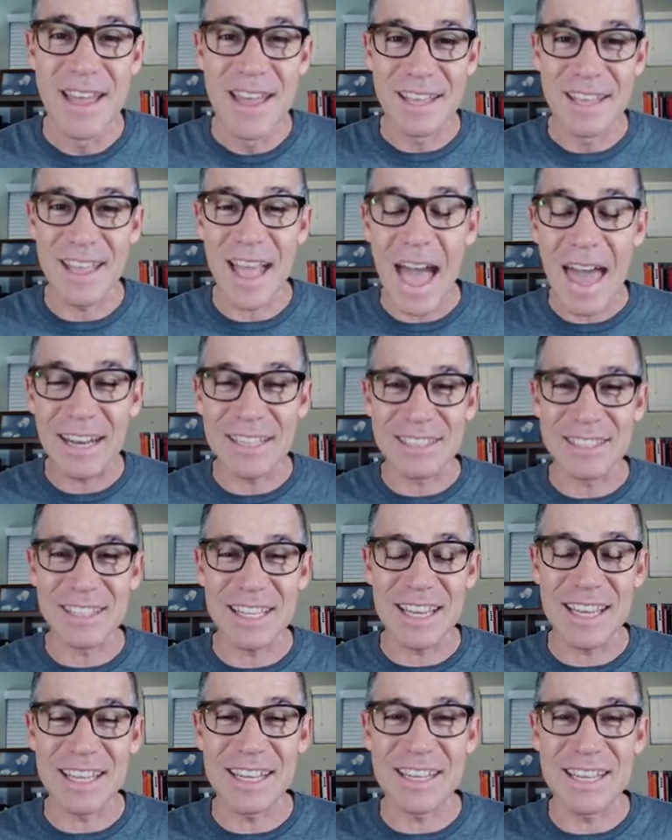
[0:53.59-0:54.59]
God is
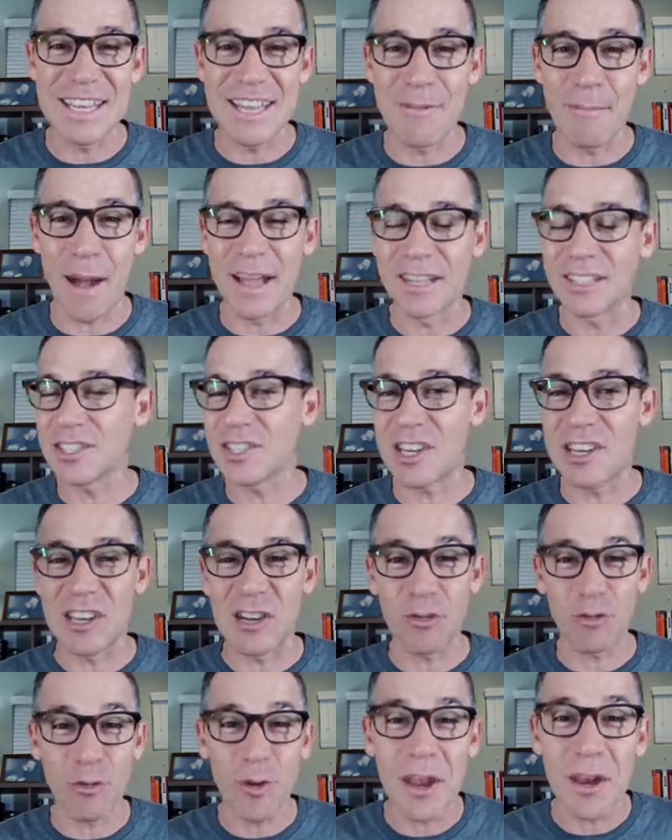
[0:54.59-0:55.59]
leading Nehemiah, just an
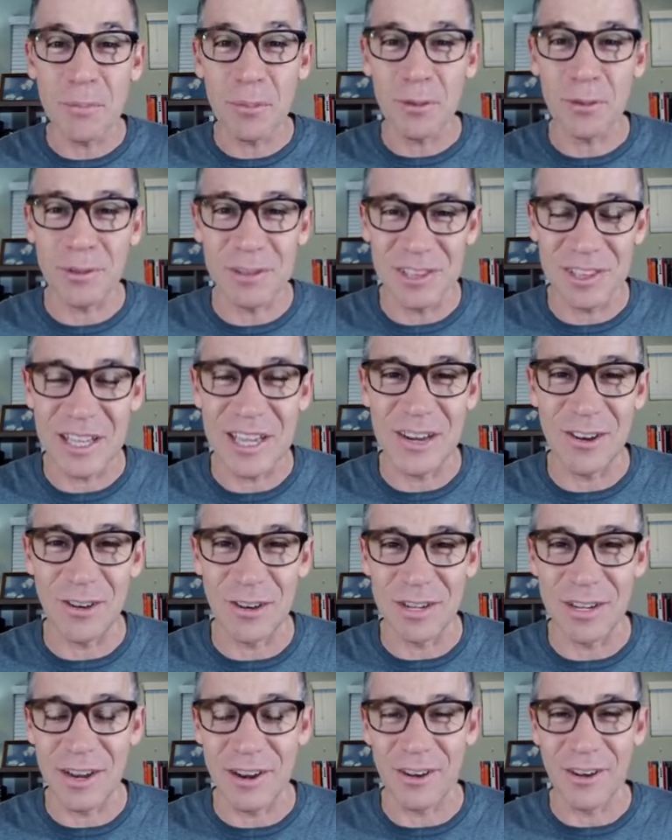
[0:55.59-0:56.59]
incredible leader
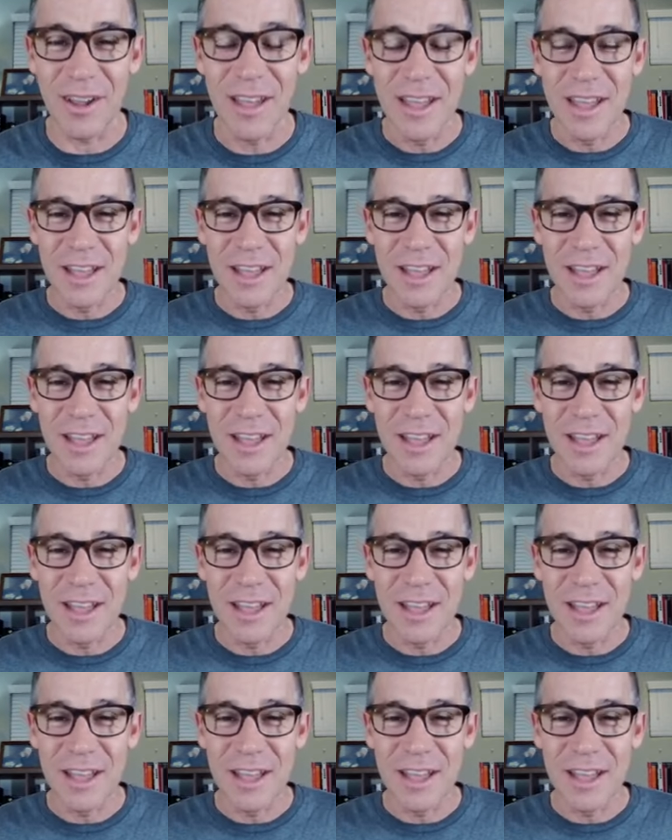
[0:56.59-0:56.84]
here,